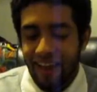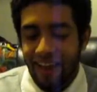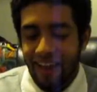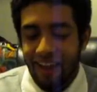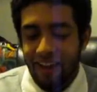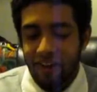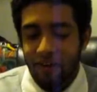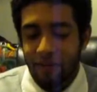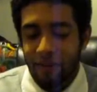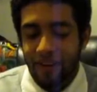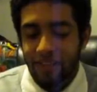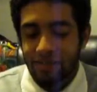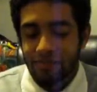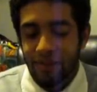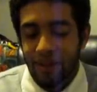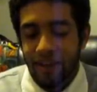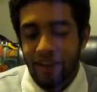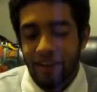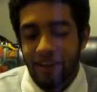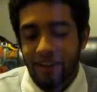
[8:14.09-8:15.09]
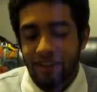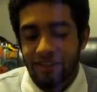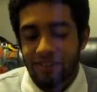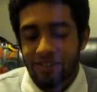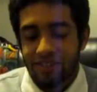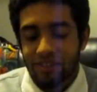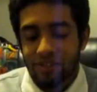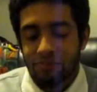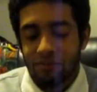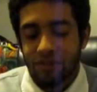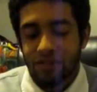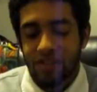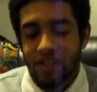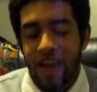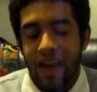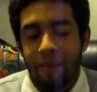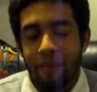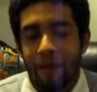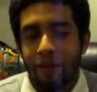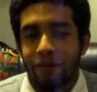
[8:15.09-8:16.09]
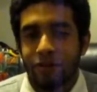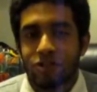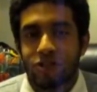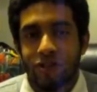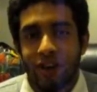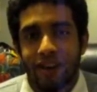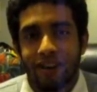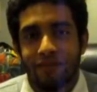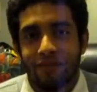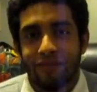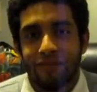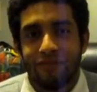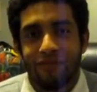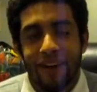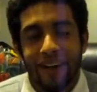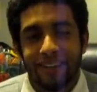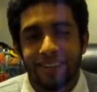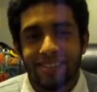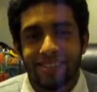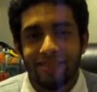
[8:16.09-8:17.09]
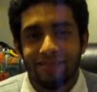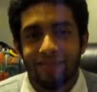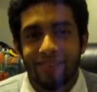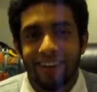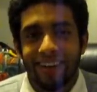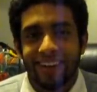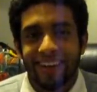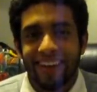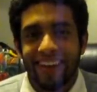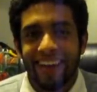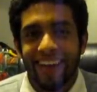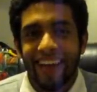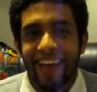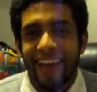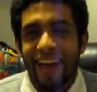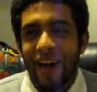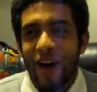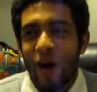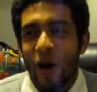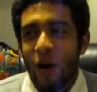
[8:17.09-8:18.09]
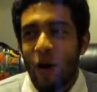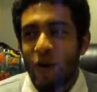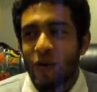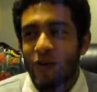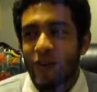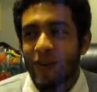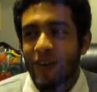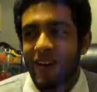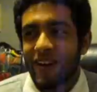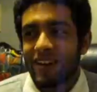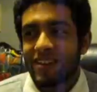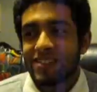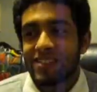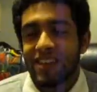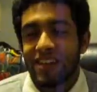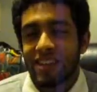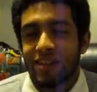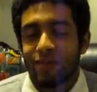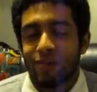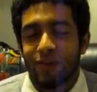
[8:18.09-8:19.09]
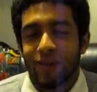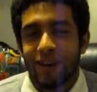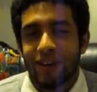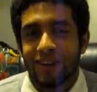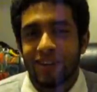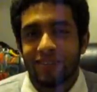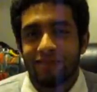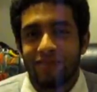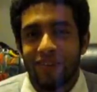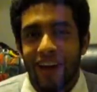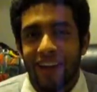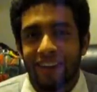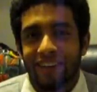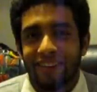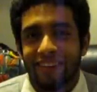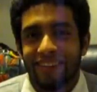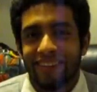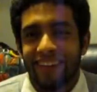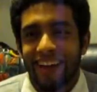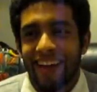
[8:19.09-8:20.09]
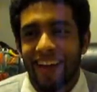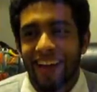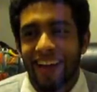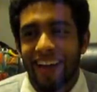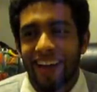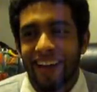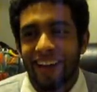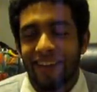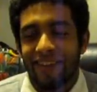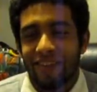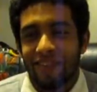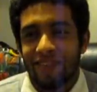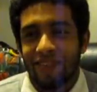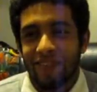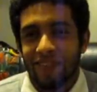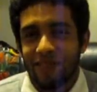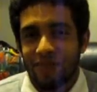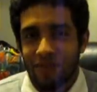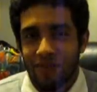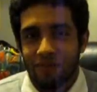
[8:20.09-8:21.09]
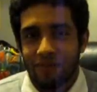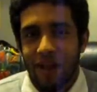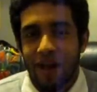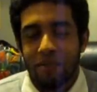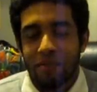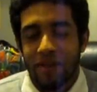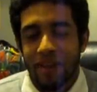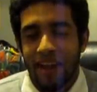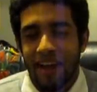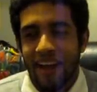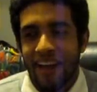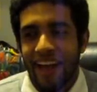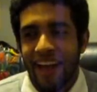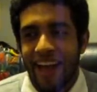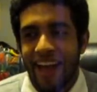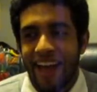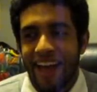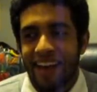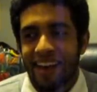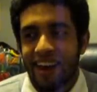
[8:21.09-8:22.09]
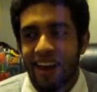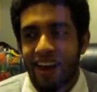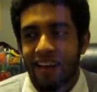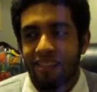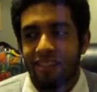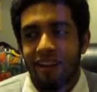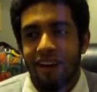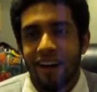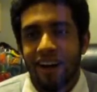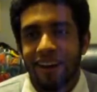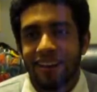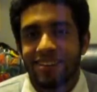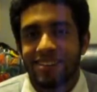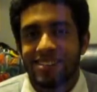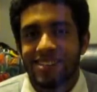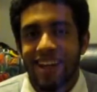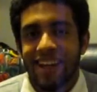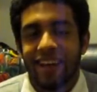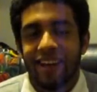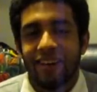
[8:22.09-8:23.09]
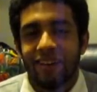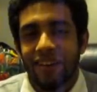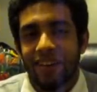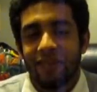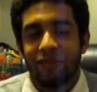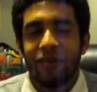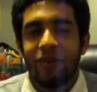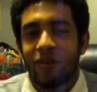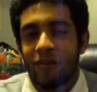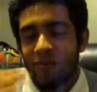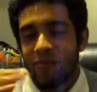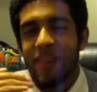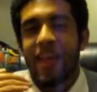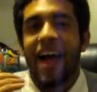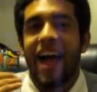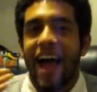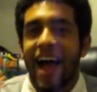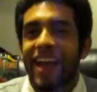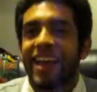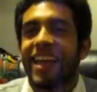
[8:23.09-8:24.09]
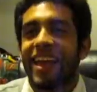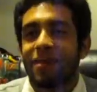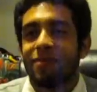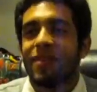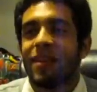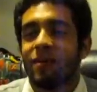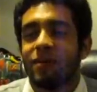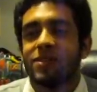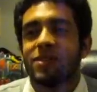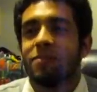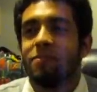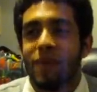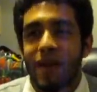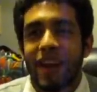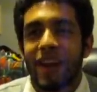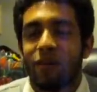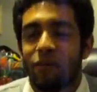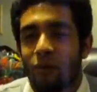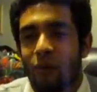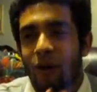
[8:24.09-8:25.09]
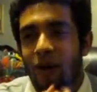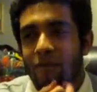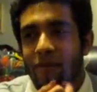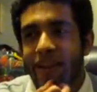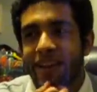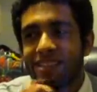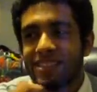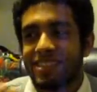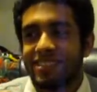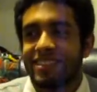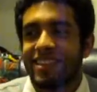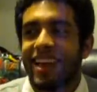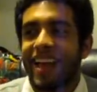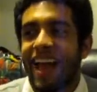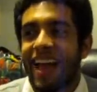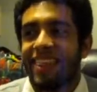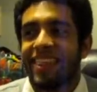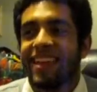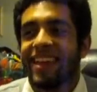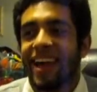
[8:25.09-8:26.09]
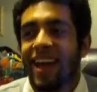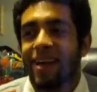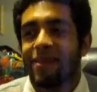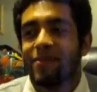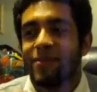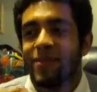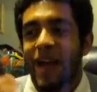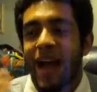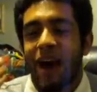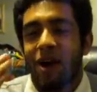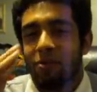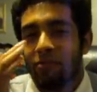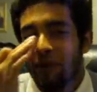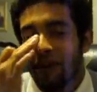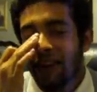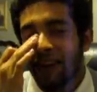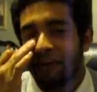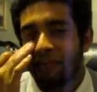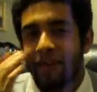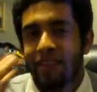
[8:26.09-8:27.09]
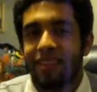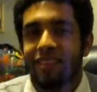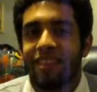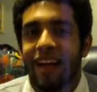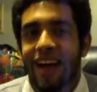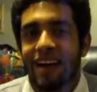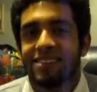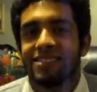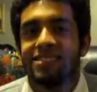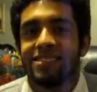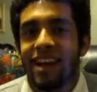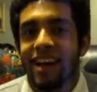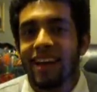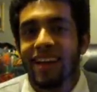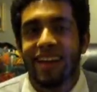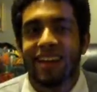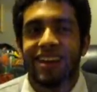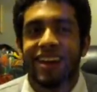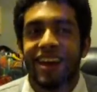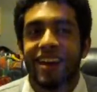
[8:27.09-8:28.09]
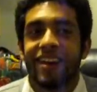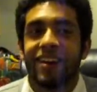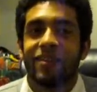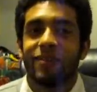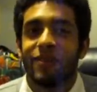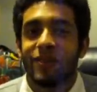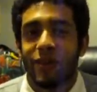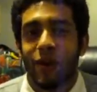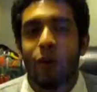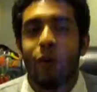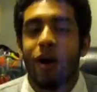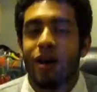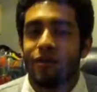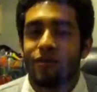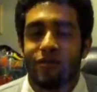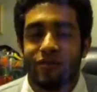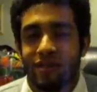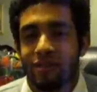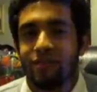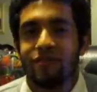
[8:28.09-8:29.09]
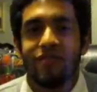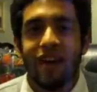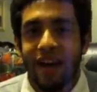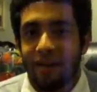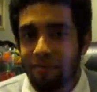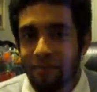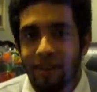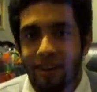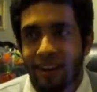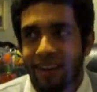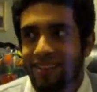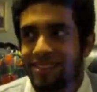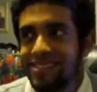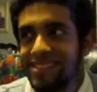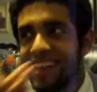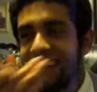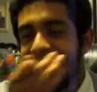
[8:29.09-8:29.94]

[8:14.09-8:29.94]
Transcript: annoys me, because this one time I was trying to fight someone over Say the Word vinyl from Namie, and I lost. It was a bidding war basically, and they kept outbidding me the last second, and it would go on for another 5 minutes,